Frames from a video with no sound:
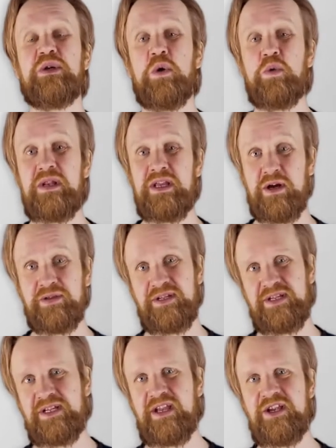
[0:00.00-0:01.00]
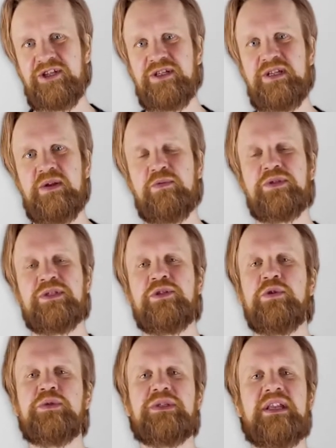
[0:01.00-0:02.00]
only authentication that was
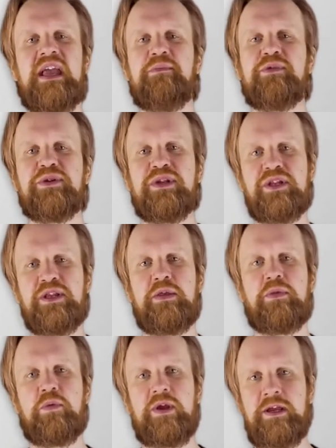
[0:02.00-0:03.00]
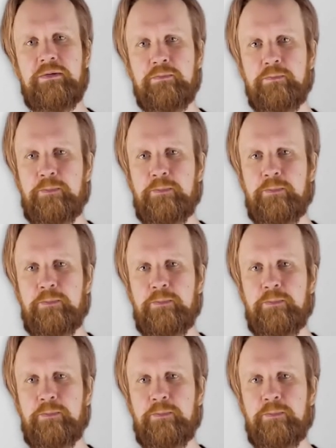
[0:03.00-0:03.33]
used in MQTT 3.